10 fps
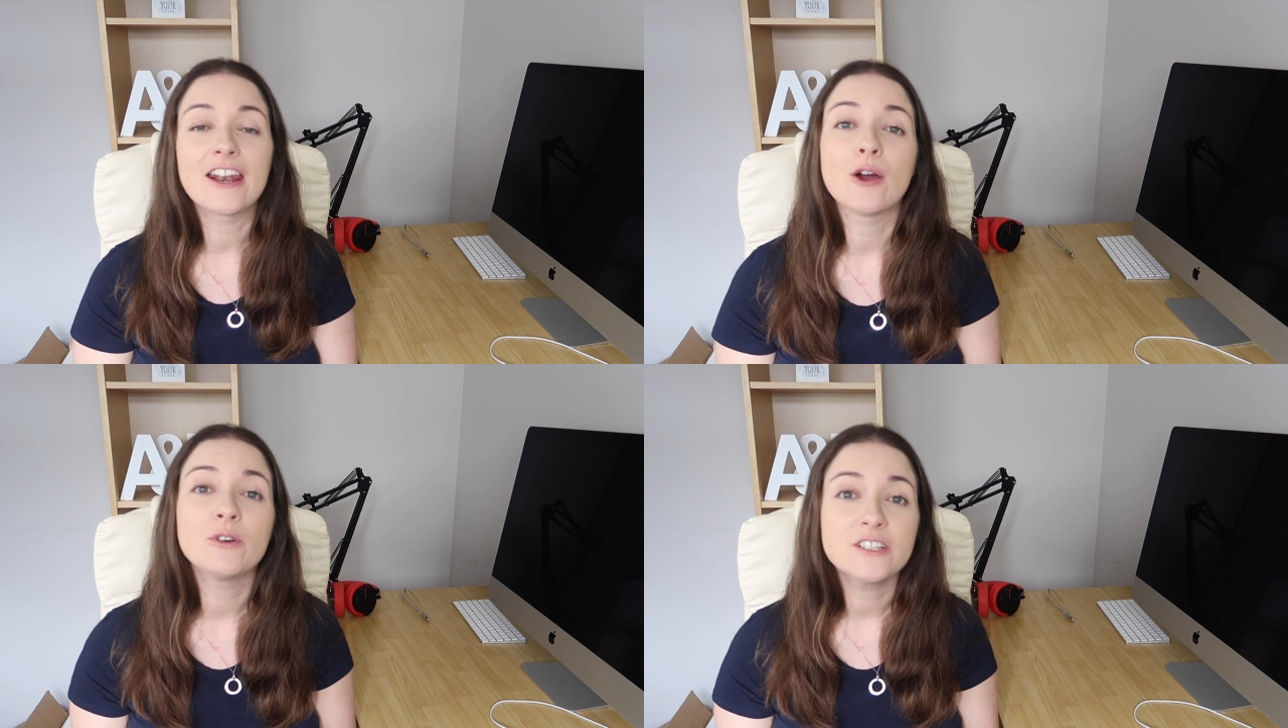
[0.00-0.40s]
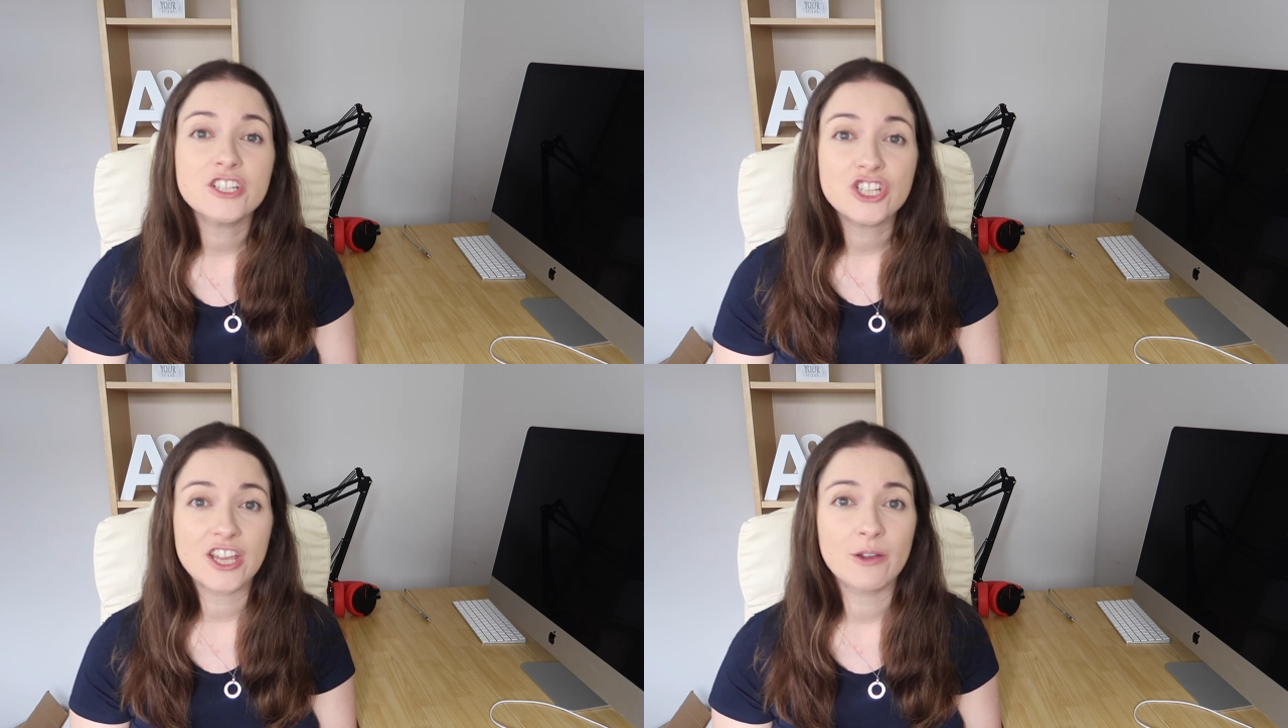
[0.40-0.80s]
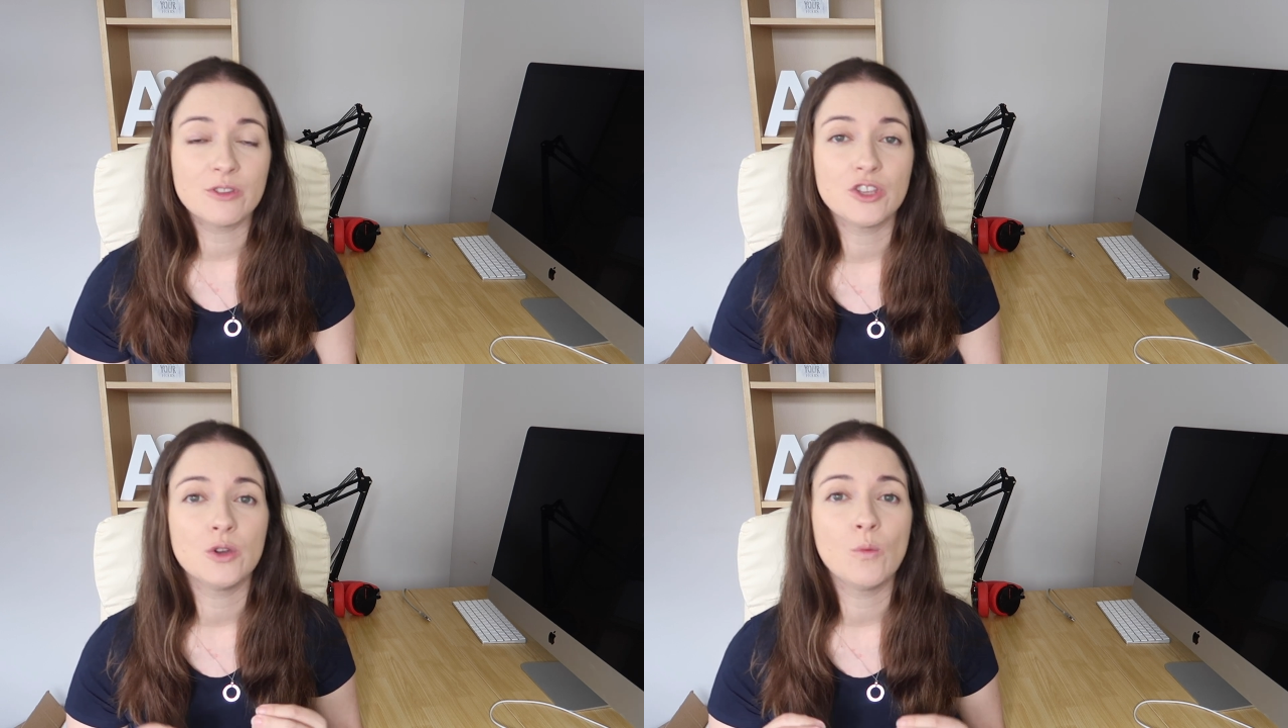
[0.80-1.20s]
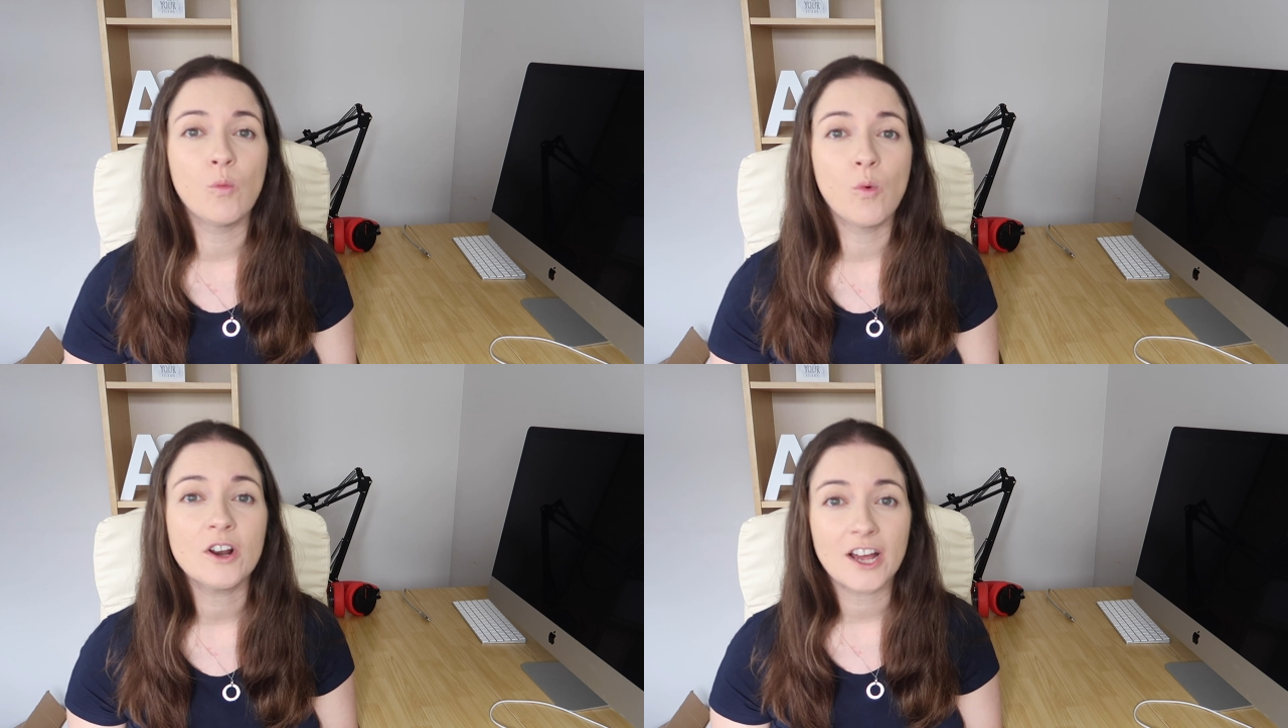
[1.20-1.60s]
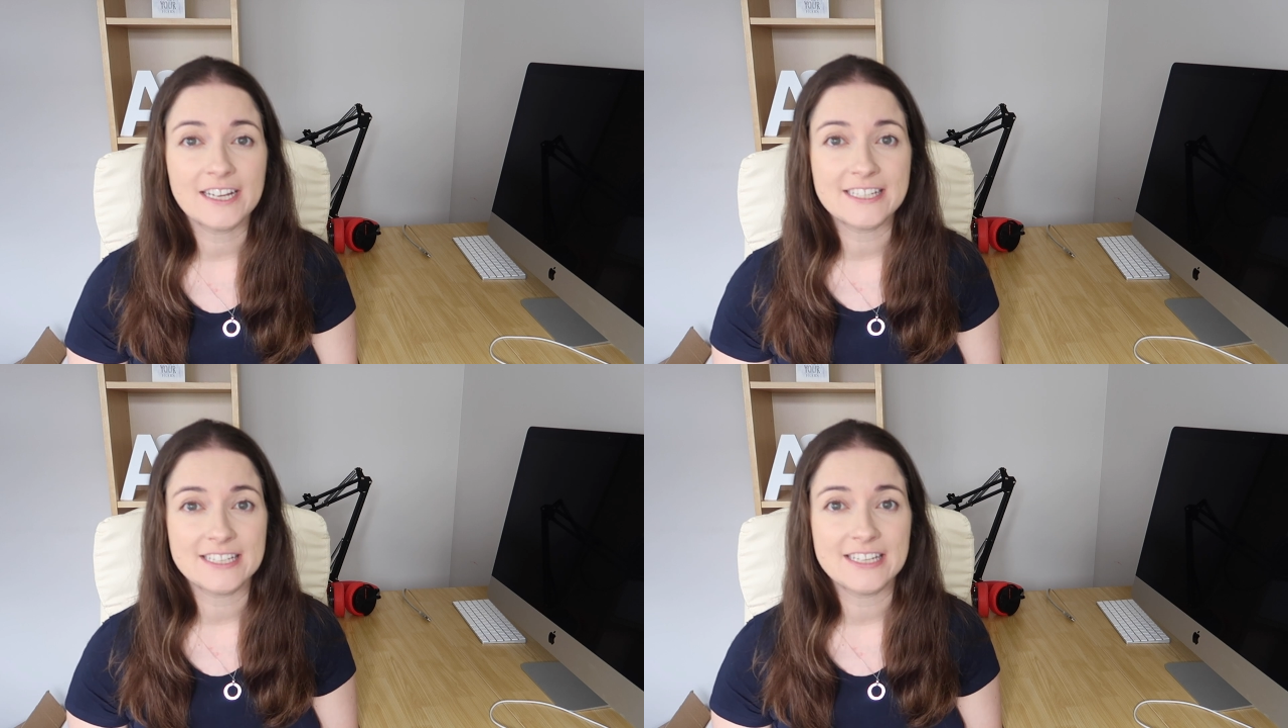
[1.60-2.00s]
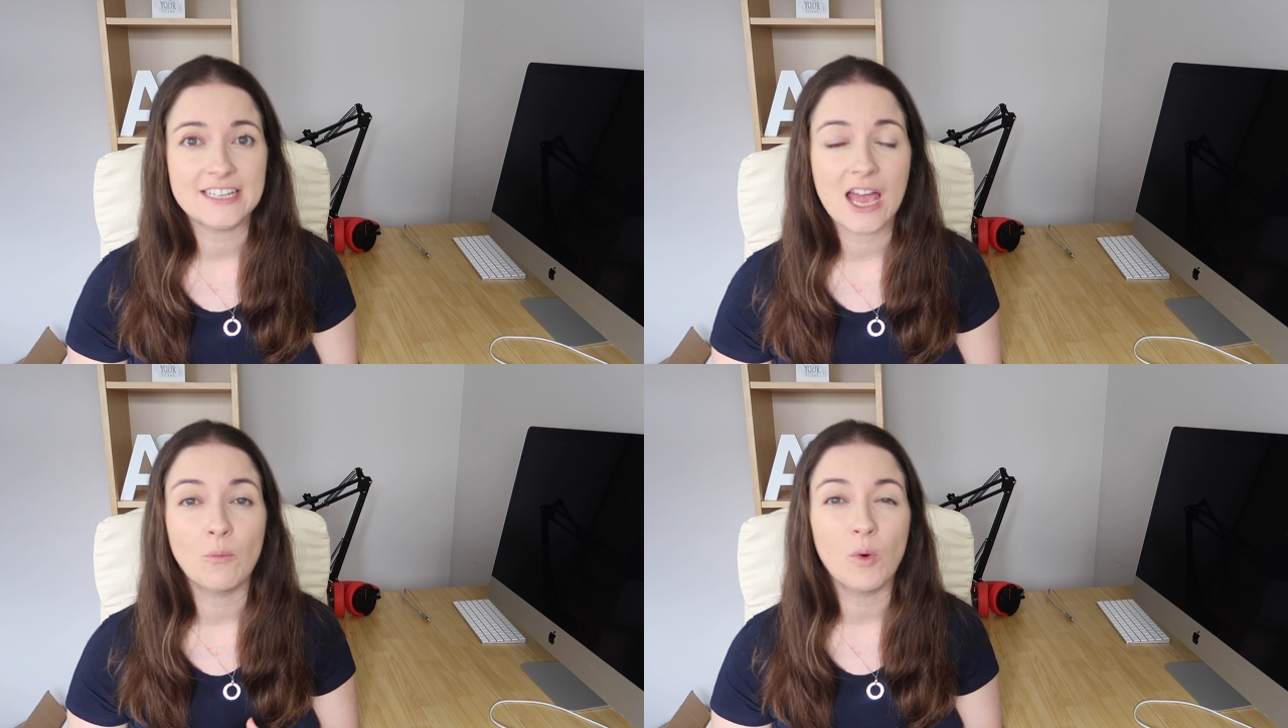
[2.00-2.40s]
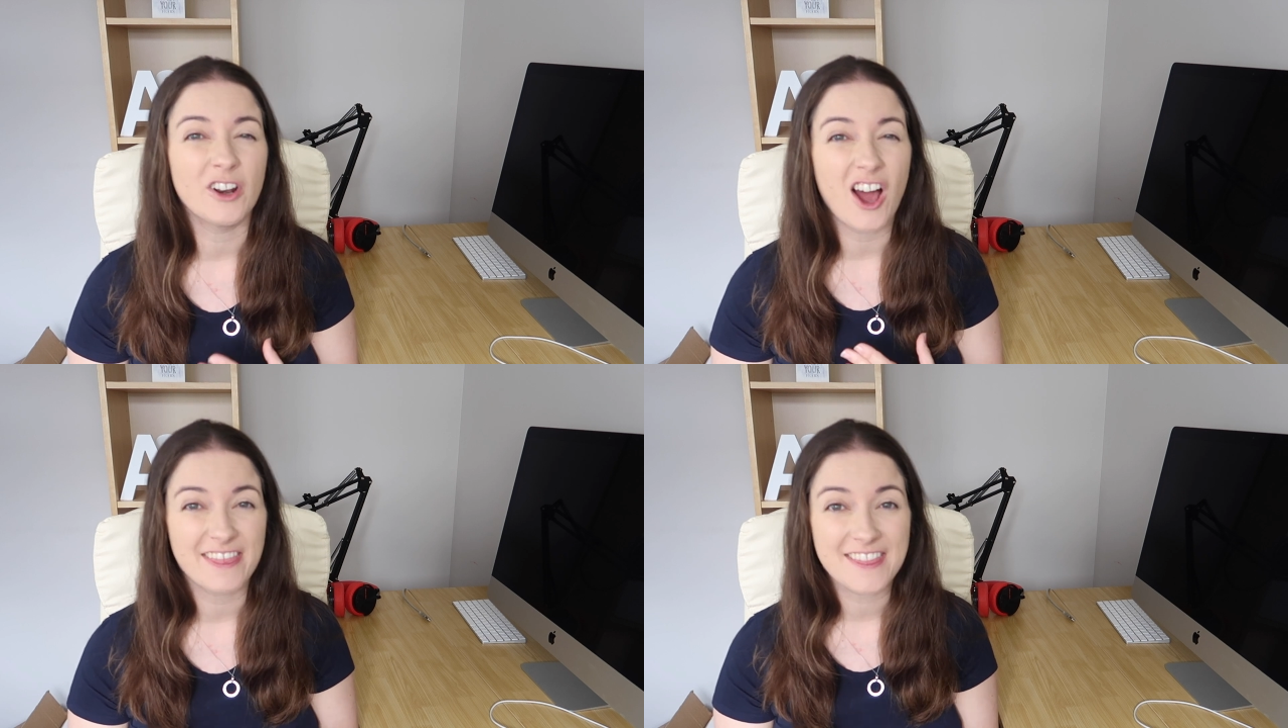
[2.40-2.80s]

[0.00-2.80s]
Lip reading: and I wanted to share with you what I did and what I